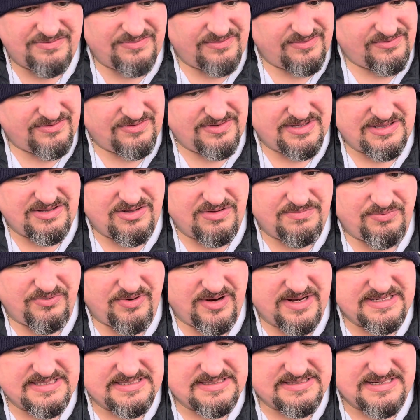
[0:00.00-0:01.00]
for a really low
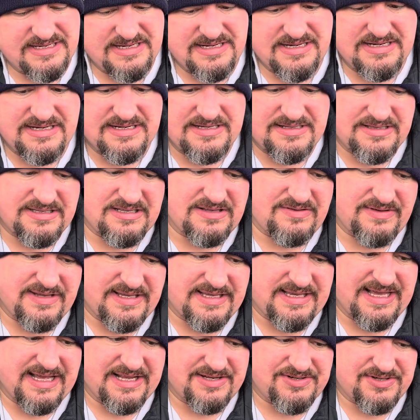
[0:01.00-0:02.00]
price. The only
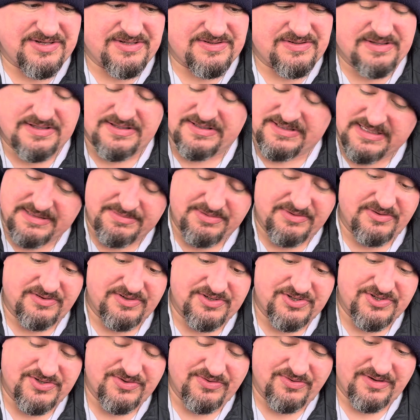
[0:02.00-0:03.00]
catch is it's going to be really
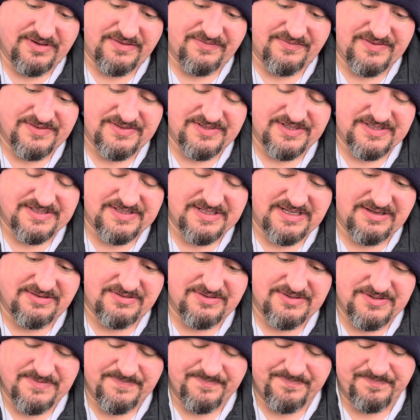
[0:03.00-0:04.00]
short for
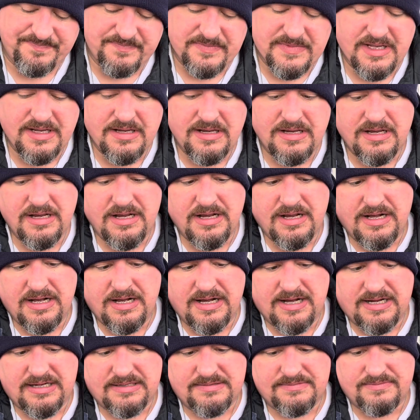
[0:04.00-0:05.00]

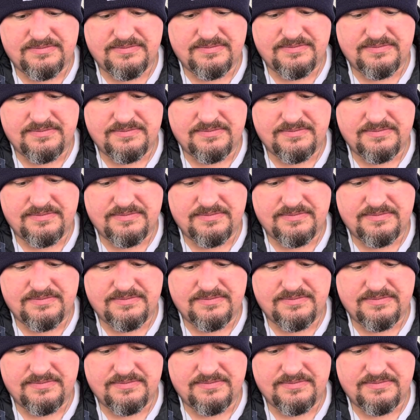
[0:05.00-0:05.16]
$6.